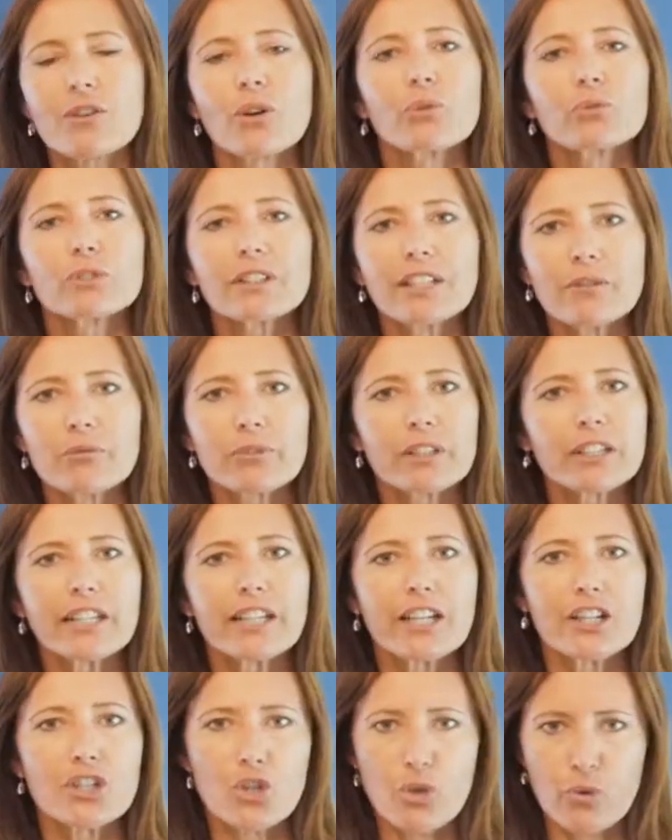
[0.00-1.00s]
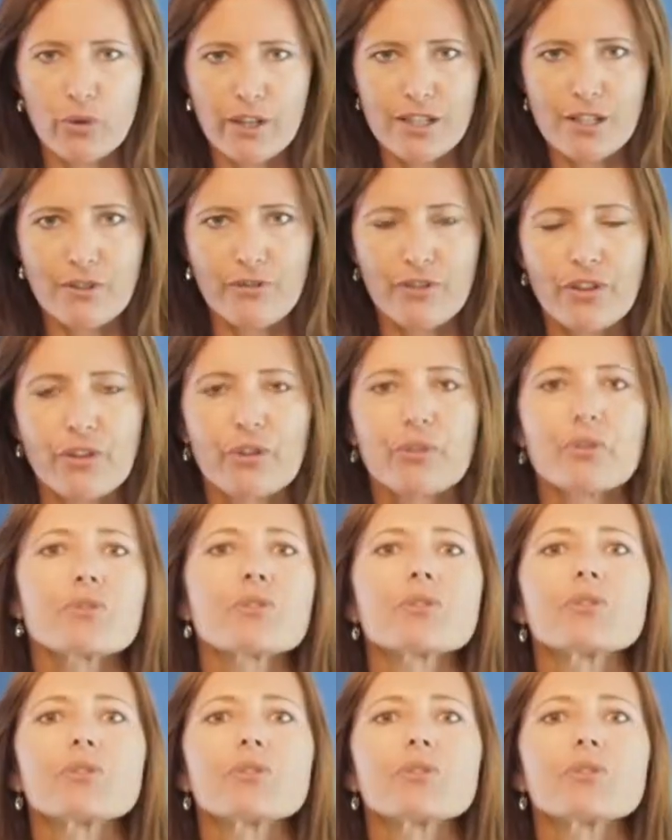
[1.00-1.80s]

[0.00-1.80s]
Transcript: only really a choice for those